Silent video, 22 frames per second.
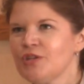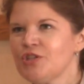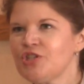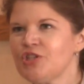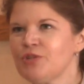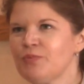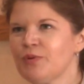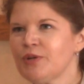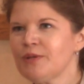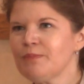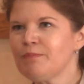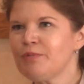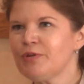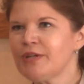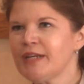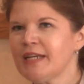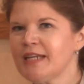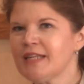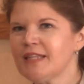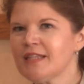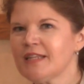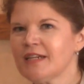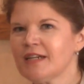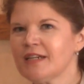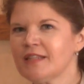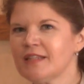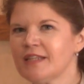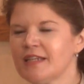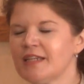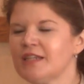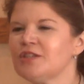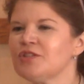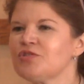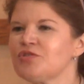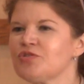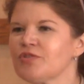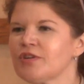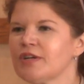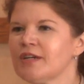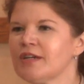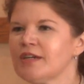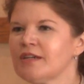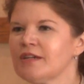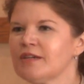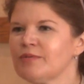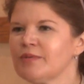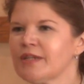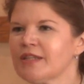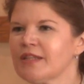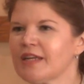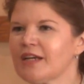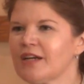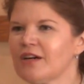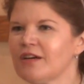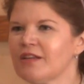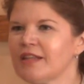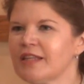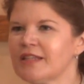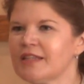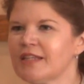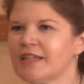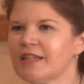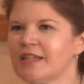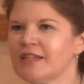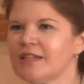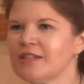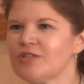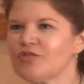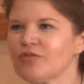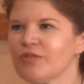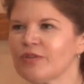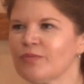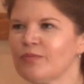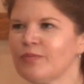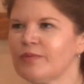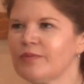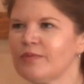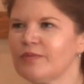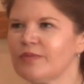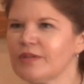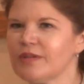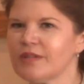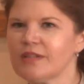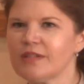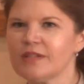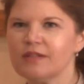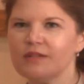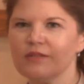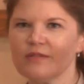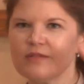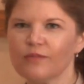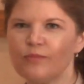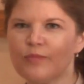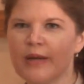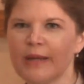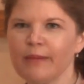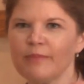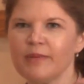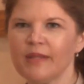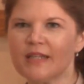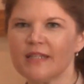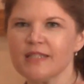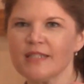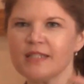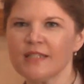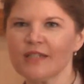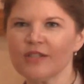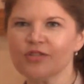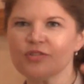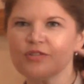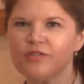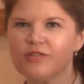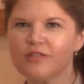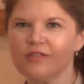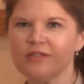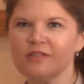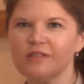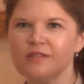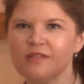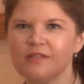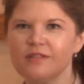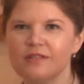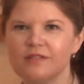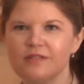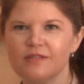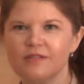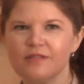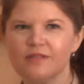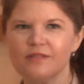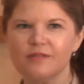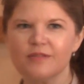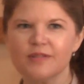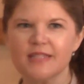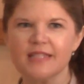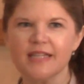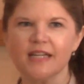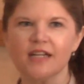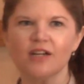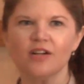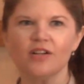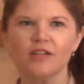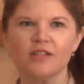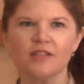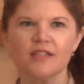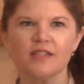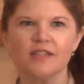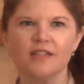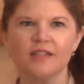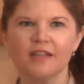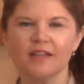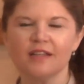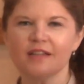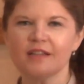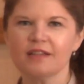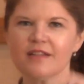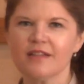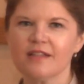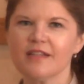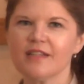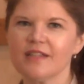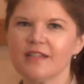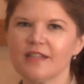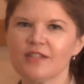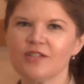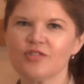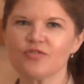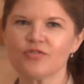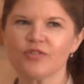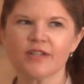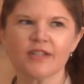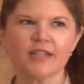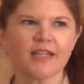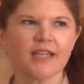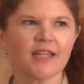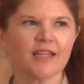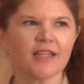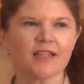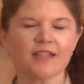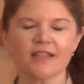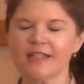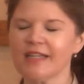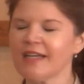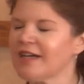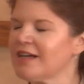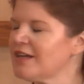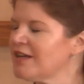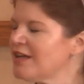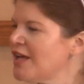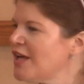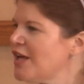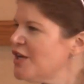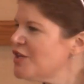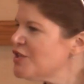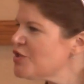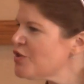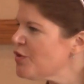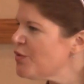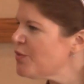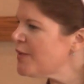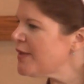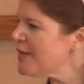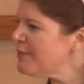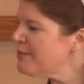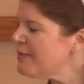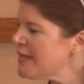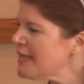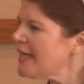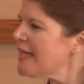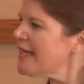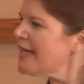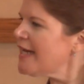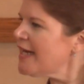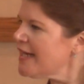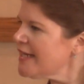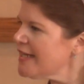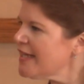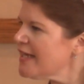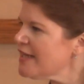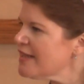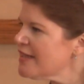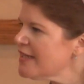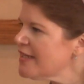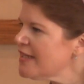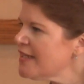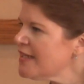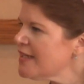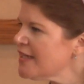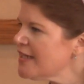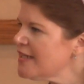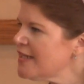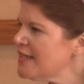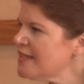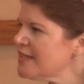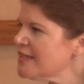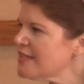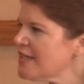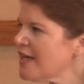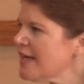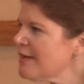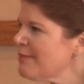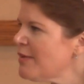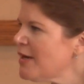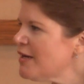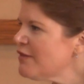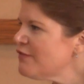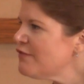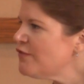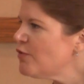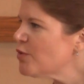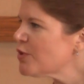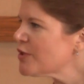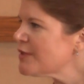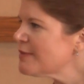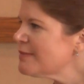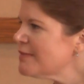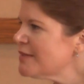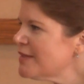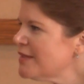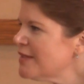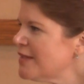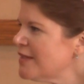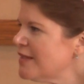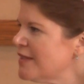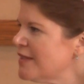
she wouldn't put anything on the intra, what do they call that, the intra, the web that's internal, what's that called? intranet, yeah. So we'd be like, hi Kathleen, I need a time off form.